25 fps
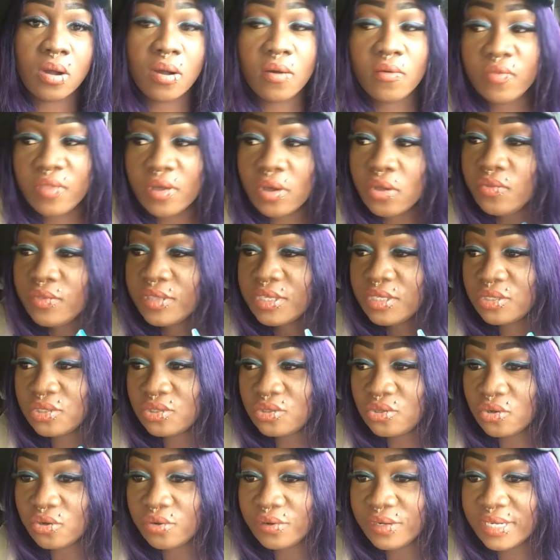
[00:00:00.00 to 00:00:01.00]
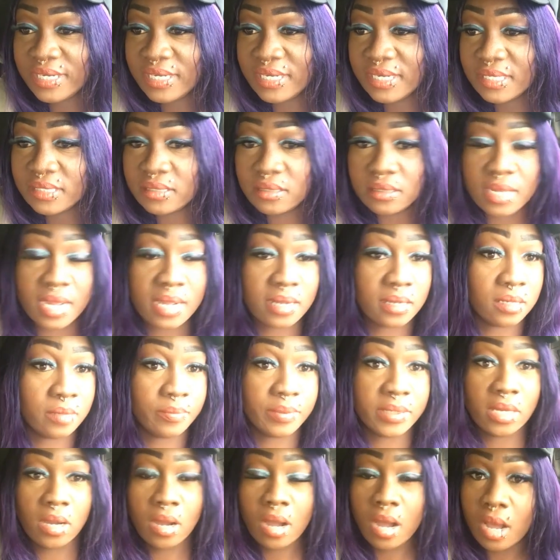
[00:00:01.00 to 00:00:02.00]
although this story is not going to
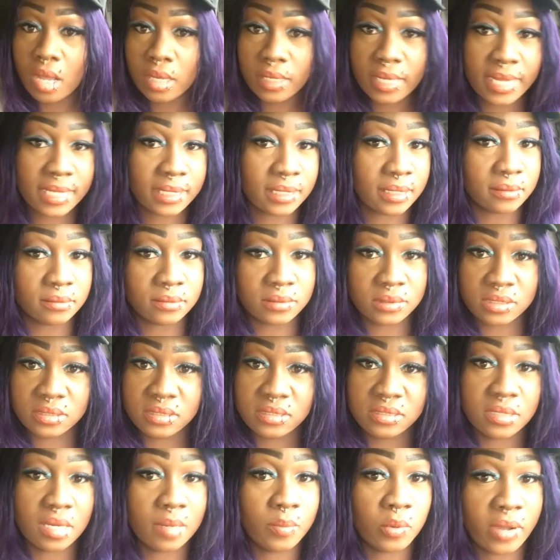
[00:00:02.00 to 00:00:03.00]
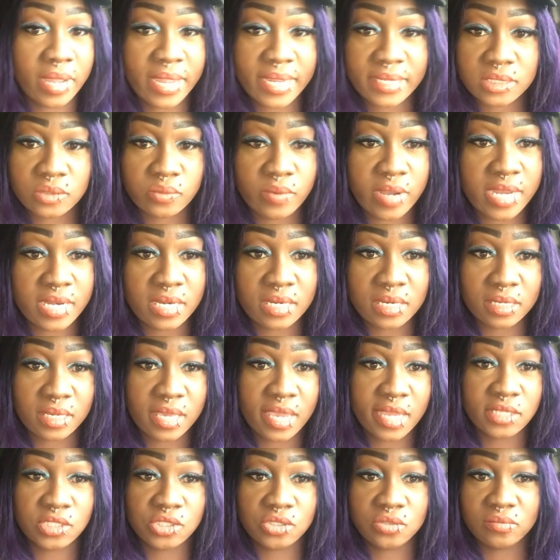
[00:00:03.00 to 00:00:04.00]
be all like double X rated in
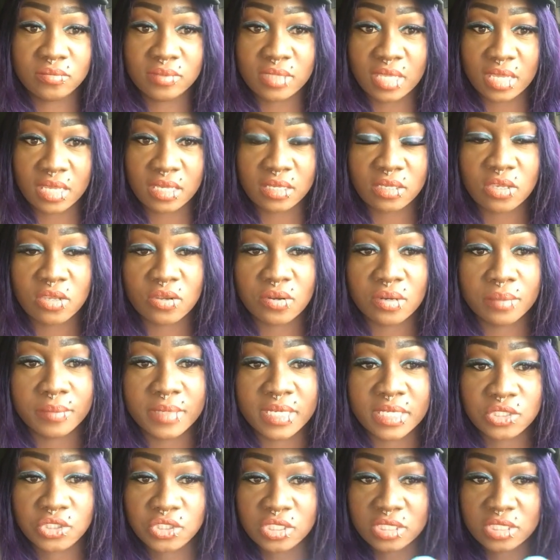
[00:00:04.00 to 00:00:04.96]
case you think, you know what I mean? It's